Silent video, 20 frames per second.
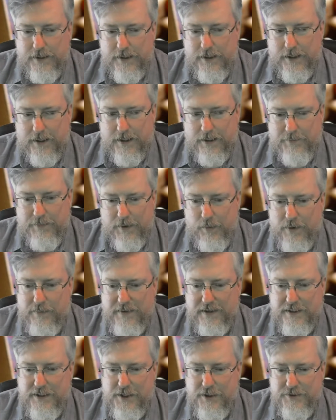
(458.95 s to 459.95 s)
But we've
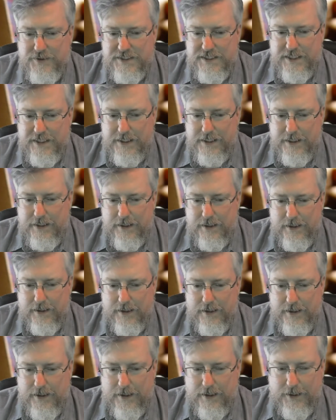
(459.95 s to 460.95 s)
been using
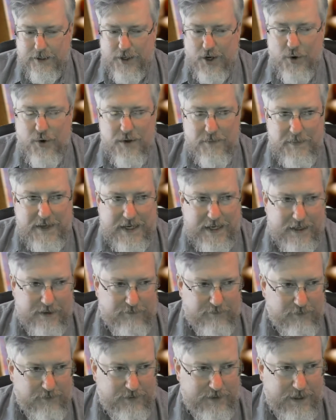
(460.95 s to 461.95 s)
GoToMeeting
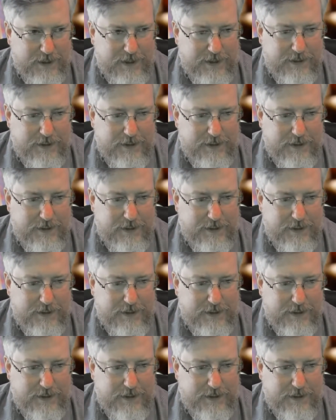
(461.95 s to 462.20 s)
for that,